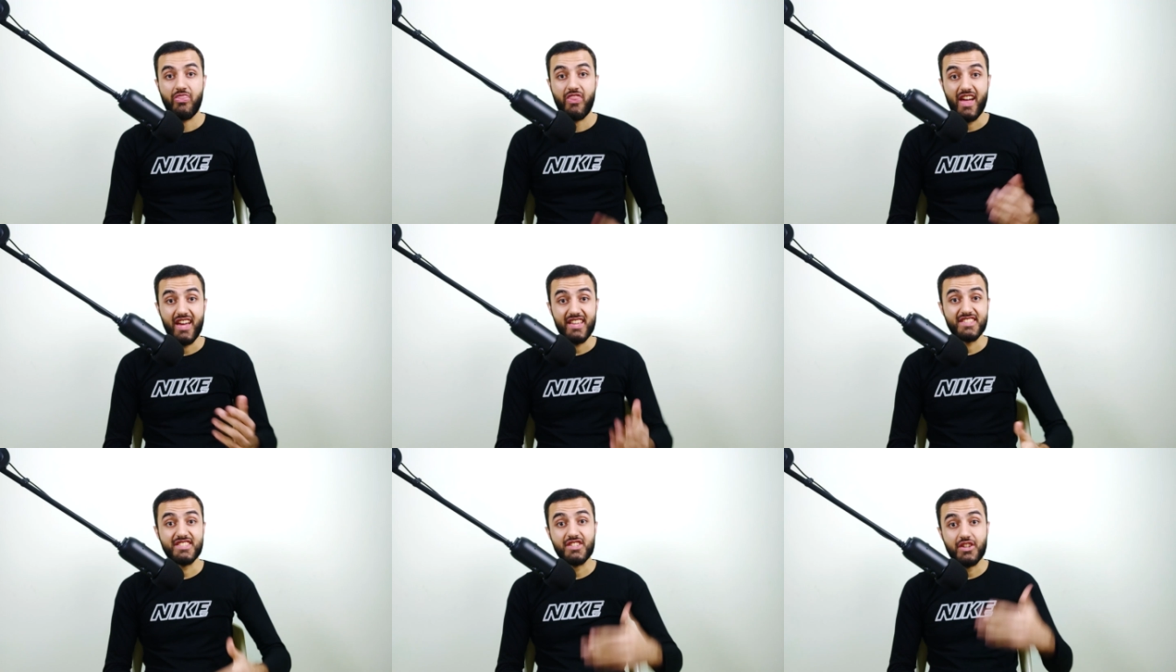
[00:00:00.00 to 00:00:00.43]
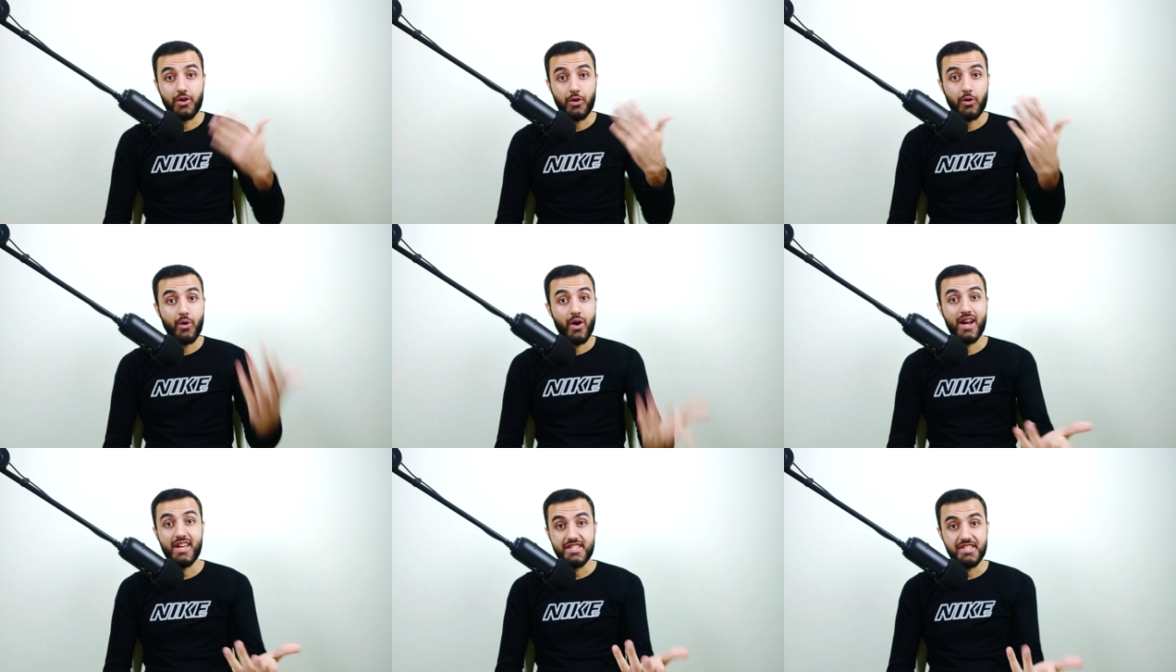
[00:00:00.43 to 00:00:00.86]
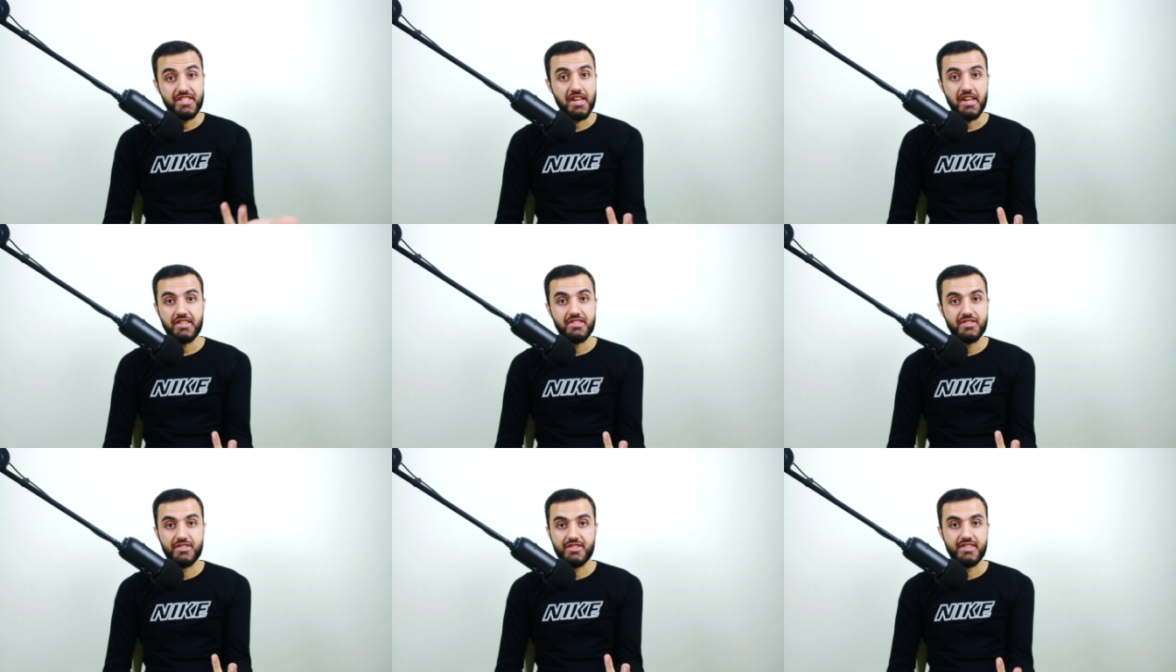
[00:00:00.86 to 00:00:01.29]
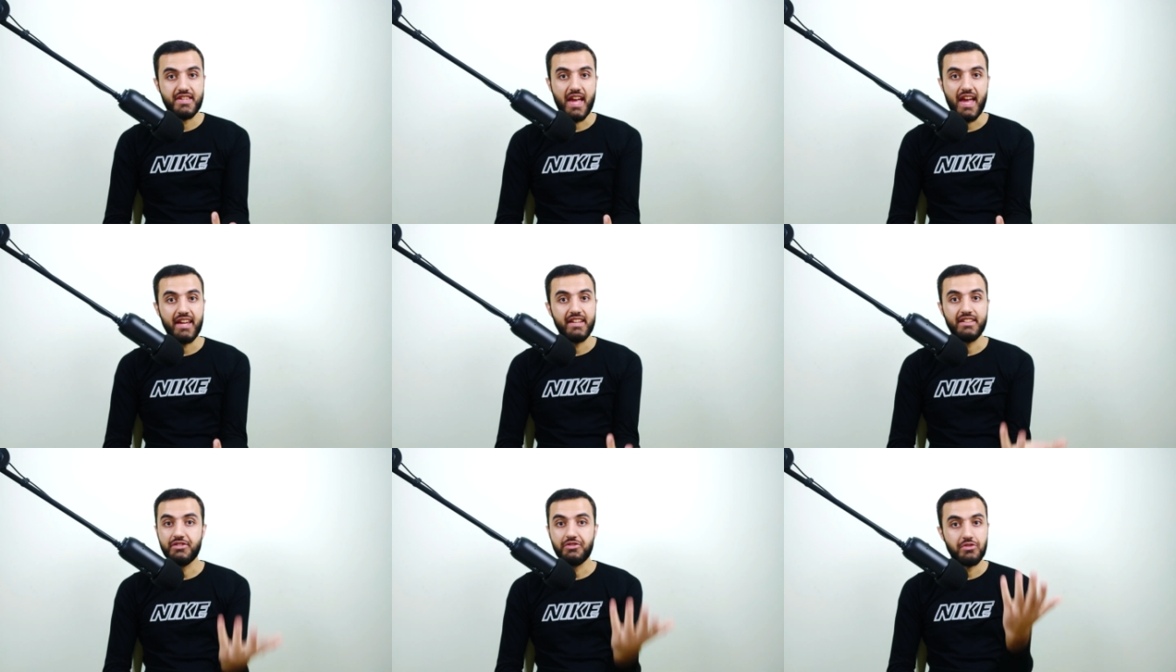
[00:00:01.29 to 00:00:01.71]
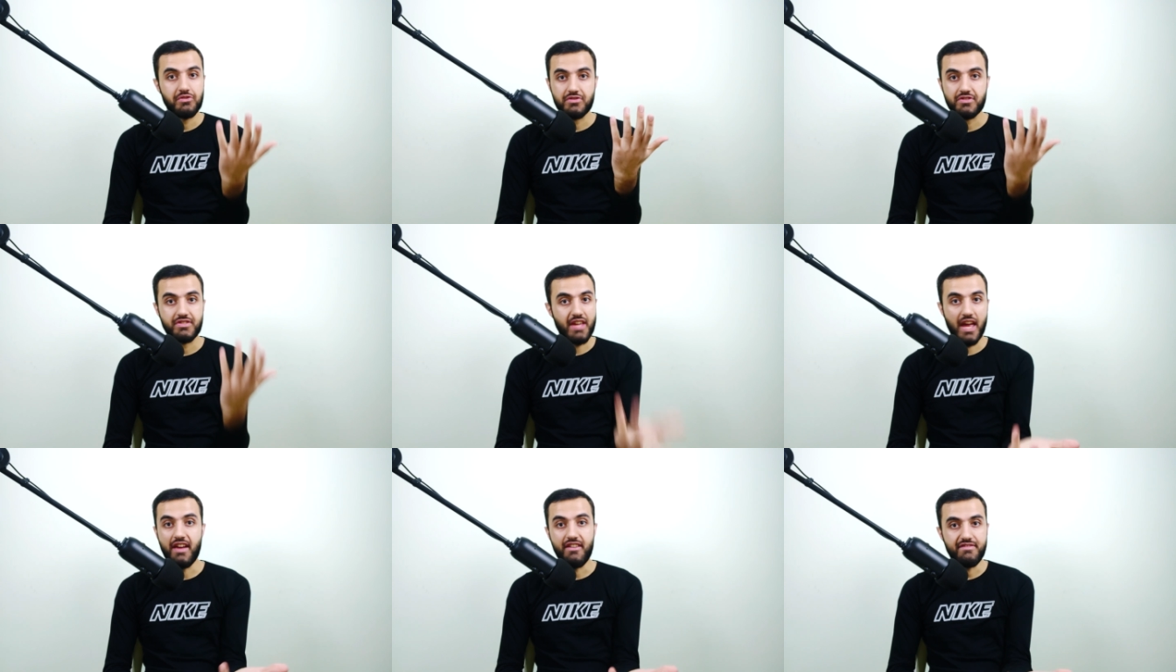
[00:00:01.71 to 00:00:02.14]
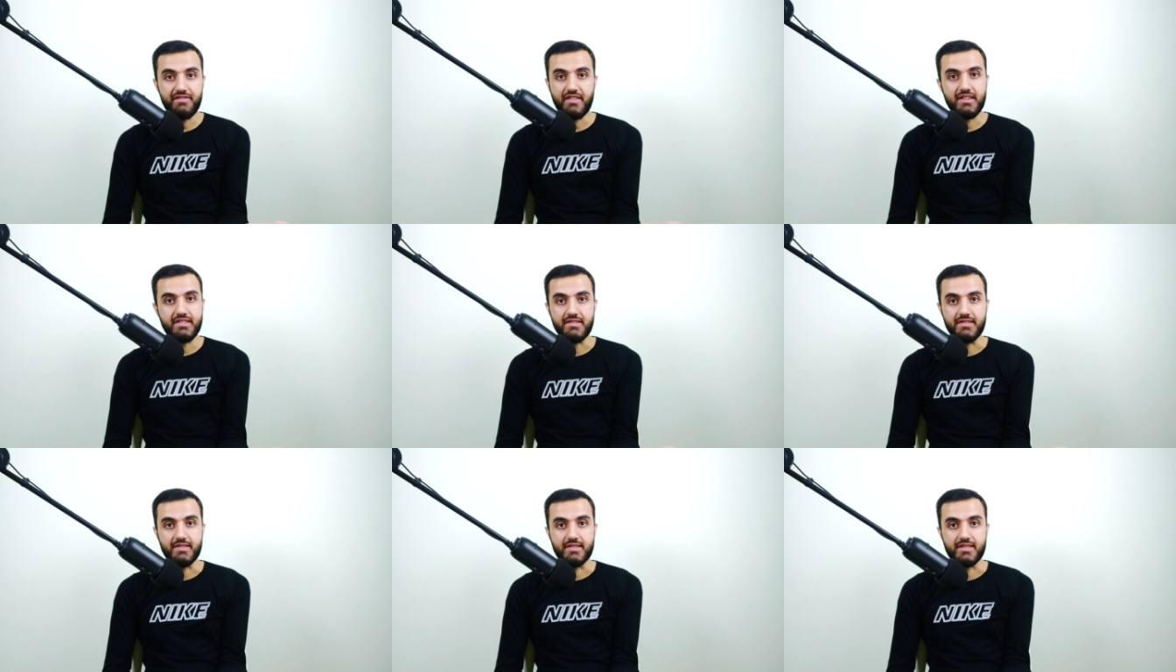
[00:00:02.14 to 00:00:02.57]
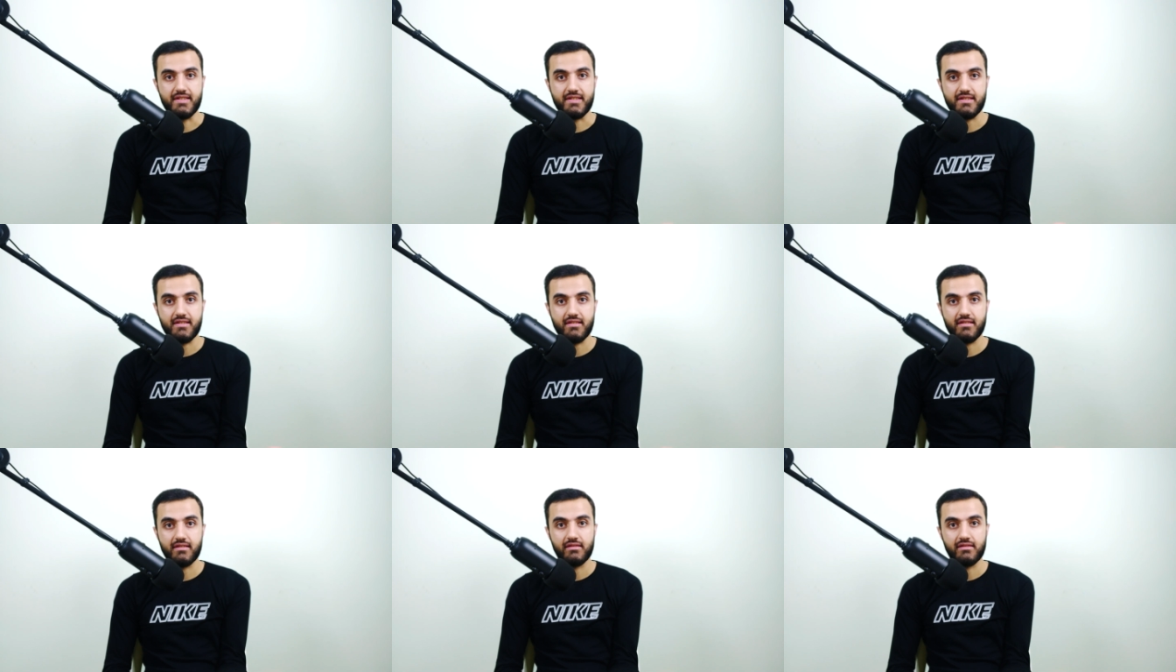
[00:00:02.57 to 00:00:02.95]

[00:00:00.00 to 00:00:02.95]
That's crazy, insane savings.